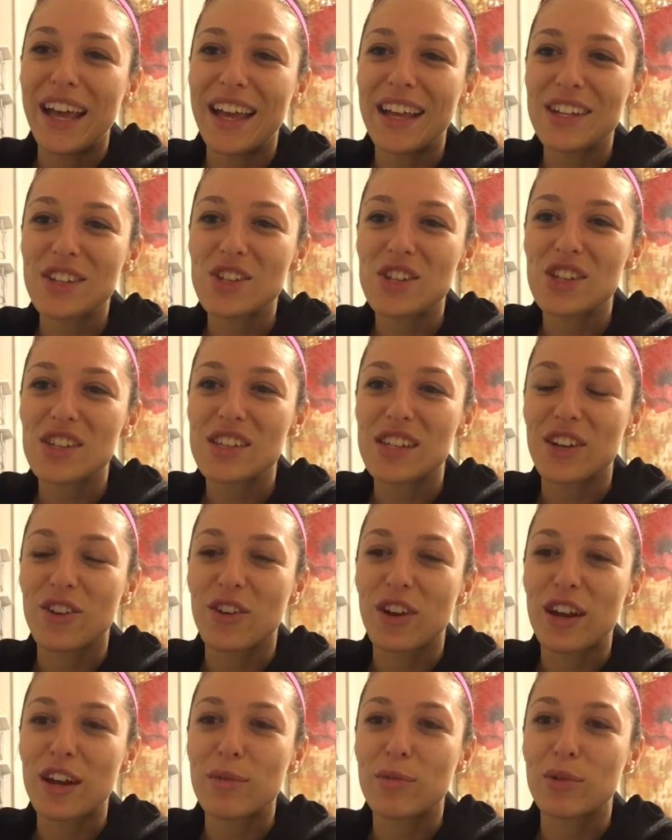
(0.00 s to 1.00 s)
it's just
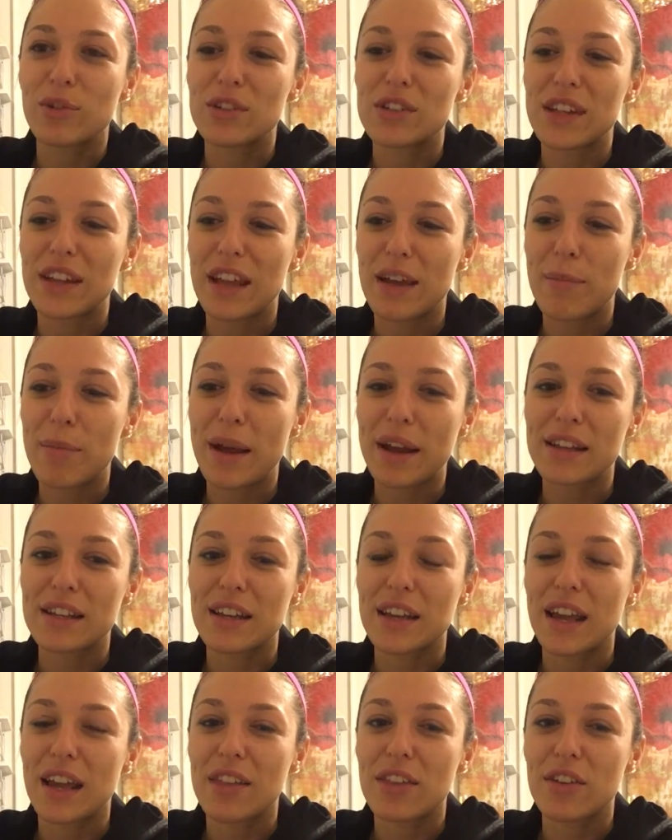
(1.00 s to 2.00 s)
incredible to get back
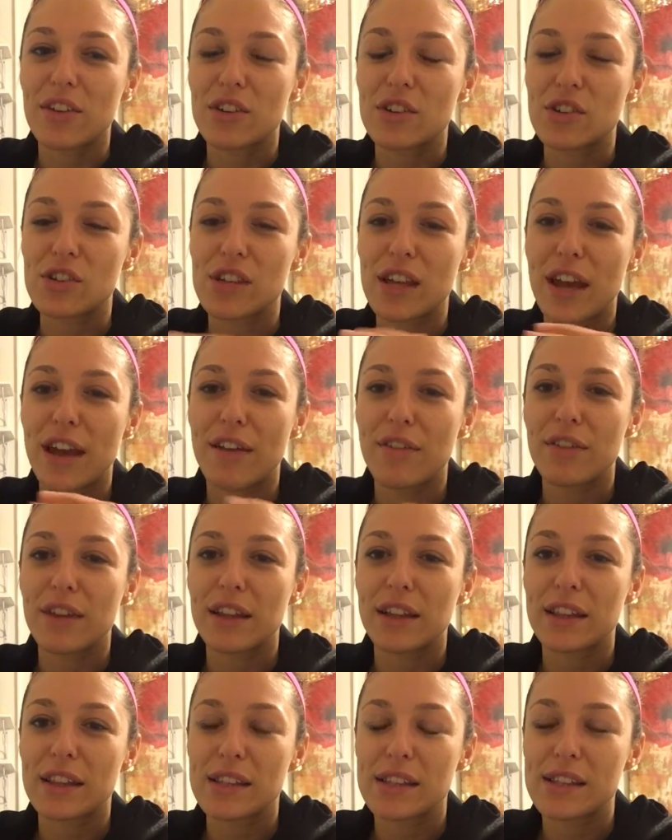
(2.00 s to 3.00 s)
together and just have,
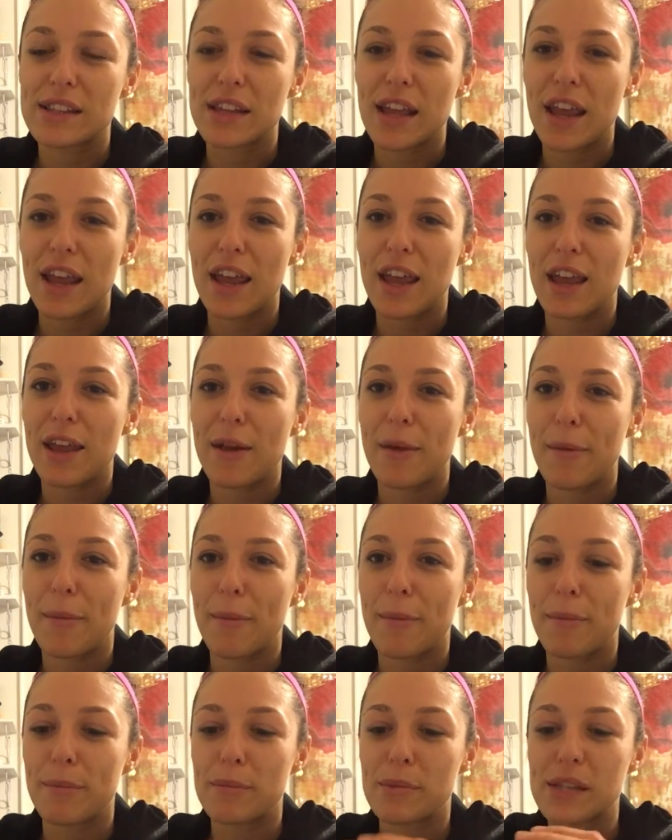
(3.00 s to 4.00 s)
like, the
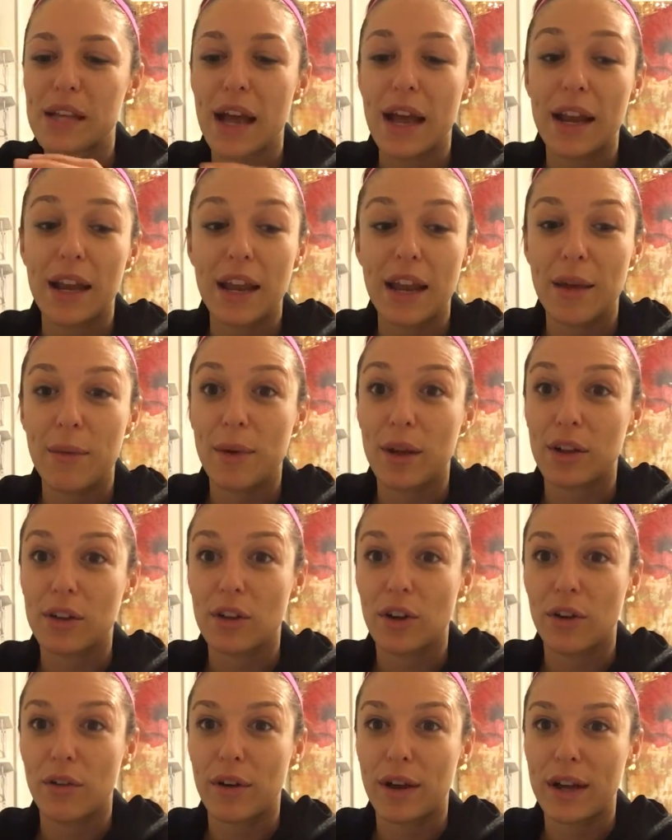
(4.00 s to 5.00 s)
same dynamic,
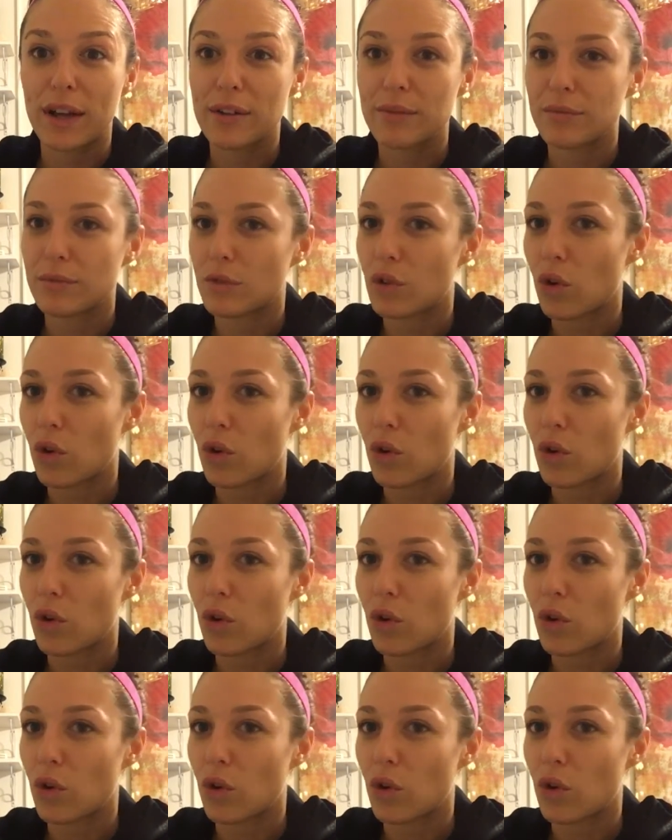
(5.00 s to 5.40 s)
though, right?